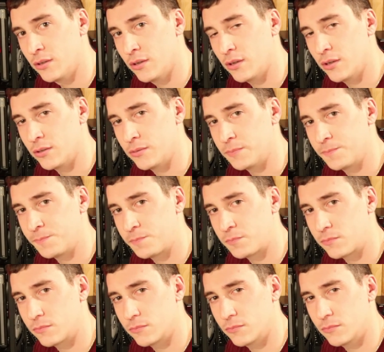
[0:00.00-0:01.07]

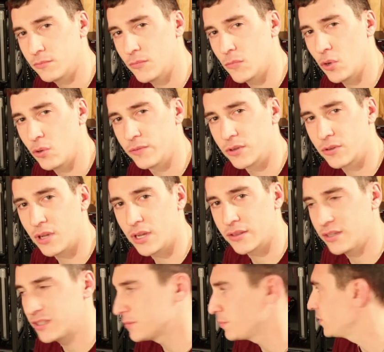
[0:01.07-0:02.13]
overclock
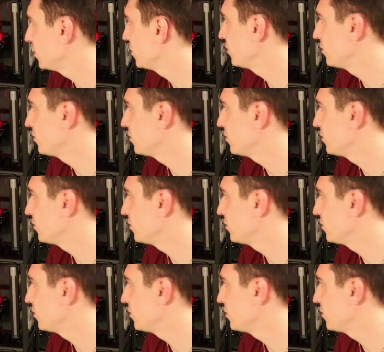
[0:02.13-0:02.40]
things, but